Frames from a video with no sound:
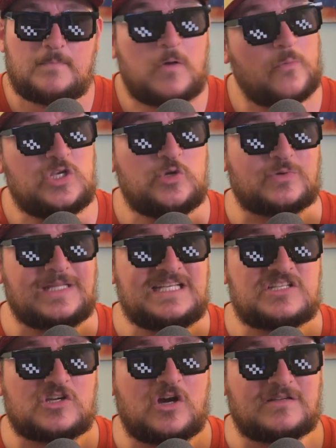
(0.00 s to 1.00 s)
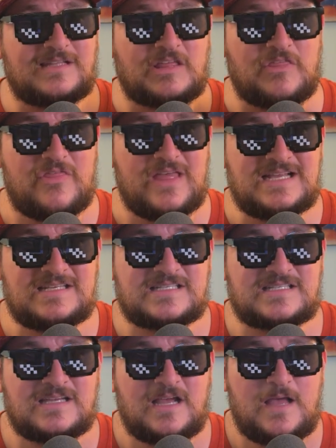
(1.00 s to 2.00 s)
But when you release a card like
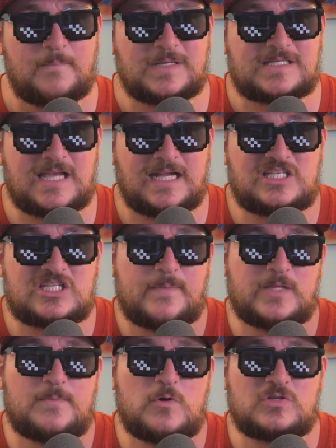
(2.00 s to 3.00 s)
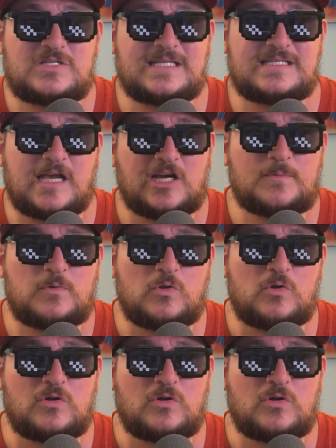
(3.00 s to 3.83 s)
this, besides some of the most desirable